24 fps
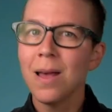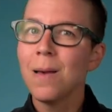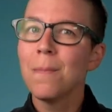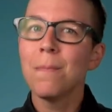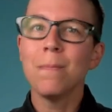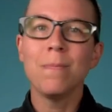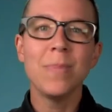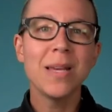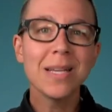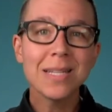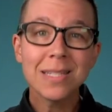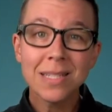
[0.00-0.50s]

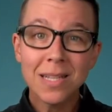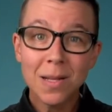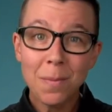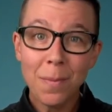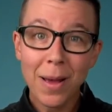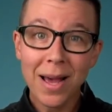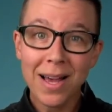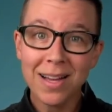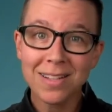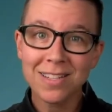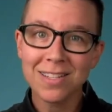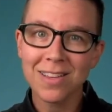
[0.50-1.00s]
Mix and
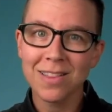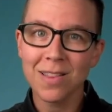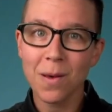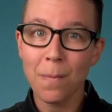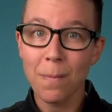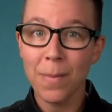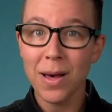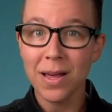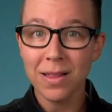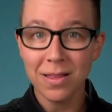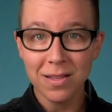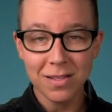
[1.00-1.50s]
match the
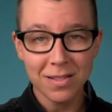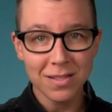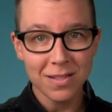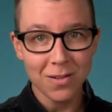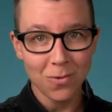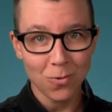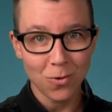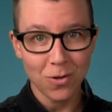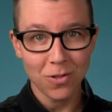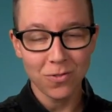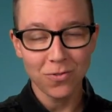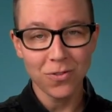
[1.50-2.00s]
methods that
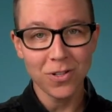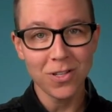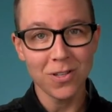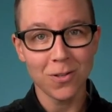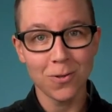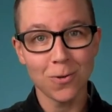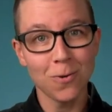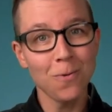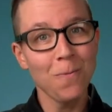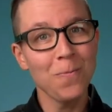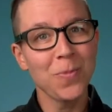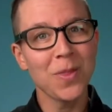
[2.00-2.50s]
work for
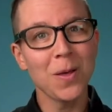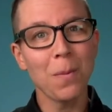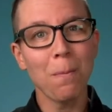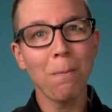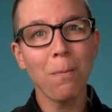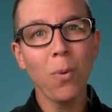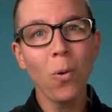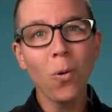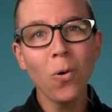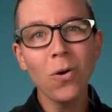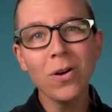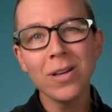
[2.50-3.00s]
you. The
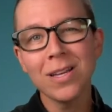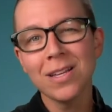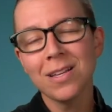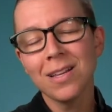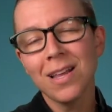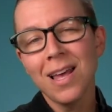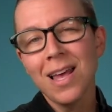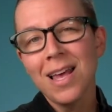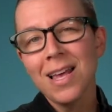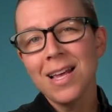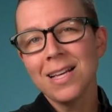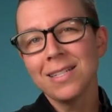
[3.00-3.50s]
point
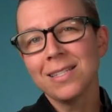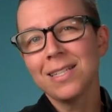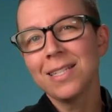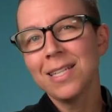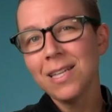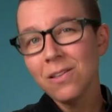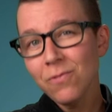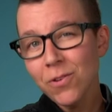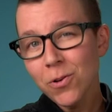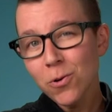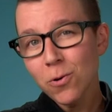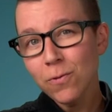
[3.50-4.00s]
is to
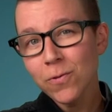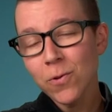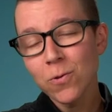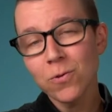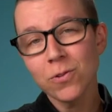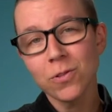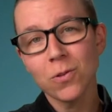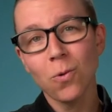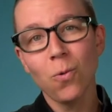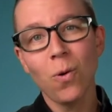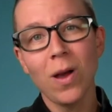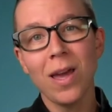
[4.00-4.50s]
give
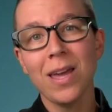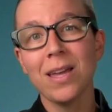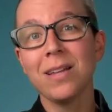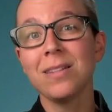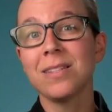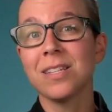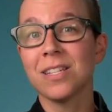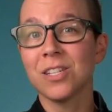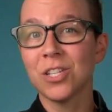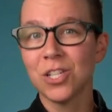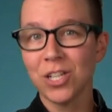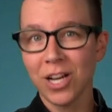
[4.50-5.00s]
interviewers a way
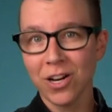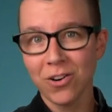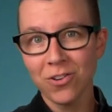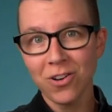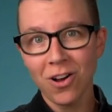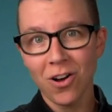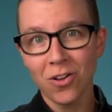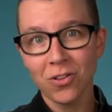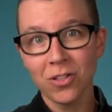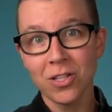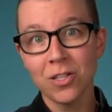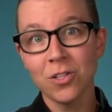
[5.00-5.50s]
to share
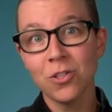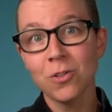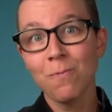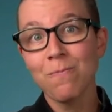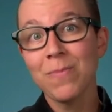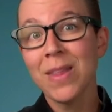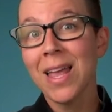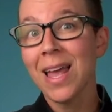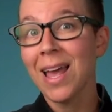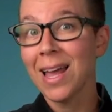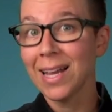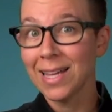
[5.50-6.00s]
knowledge
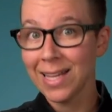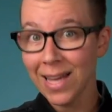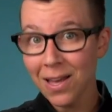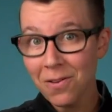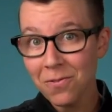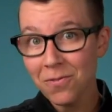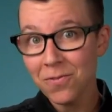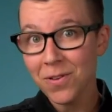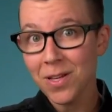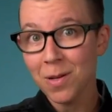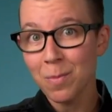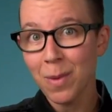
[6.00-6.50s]
and get
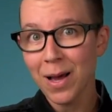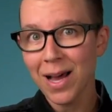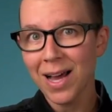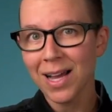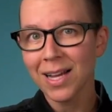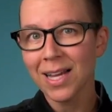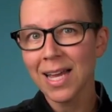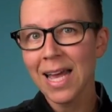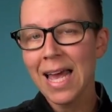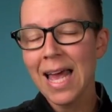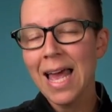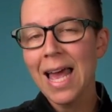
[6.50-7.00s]
feedback
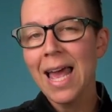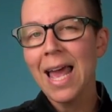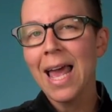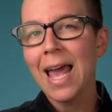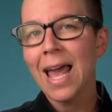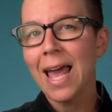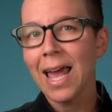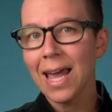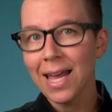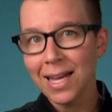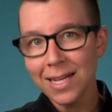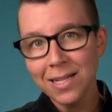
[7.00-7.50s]

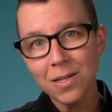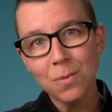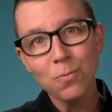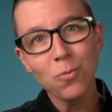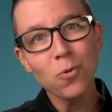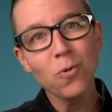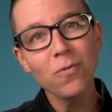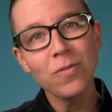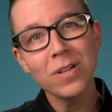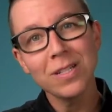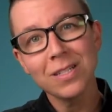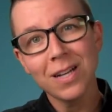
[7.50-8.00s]
and
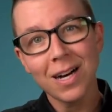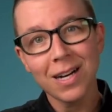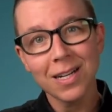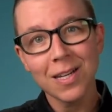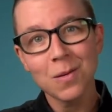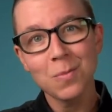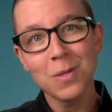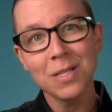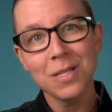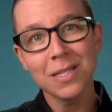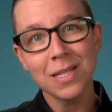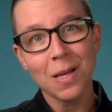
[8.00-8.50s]
improve the
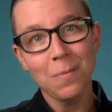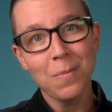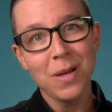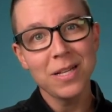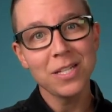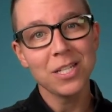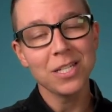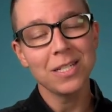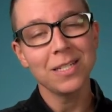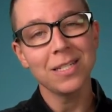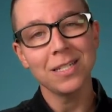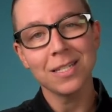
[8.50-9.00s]
documents I
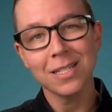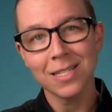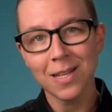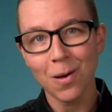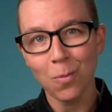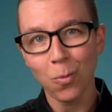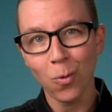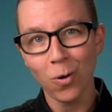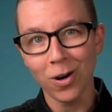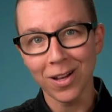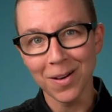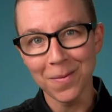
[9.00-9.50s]
mentioned in step
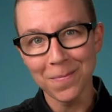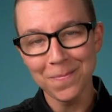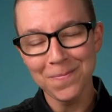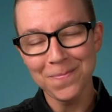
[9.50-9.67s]
1.